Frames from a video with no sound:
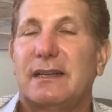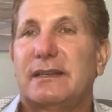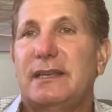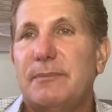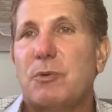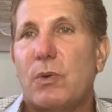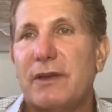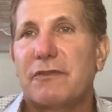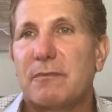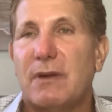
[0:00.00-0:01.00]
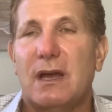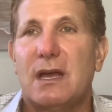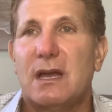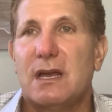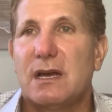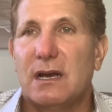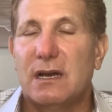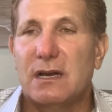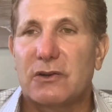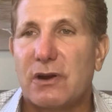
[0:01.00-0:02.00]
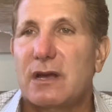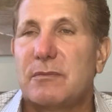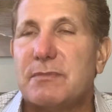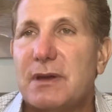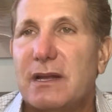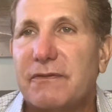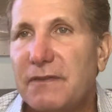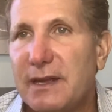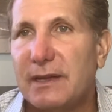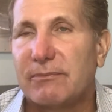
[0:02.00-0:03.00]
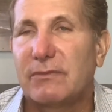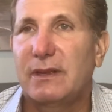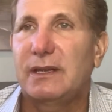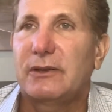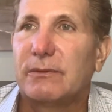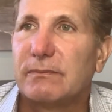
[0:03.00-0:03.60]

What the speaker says: Keep away from Kratom. I'm not a fan. Thank you.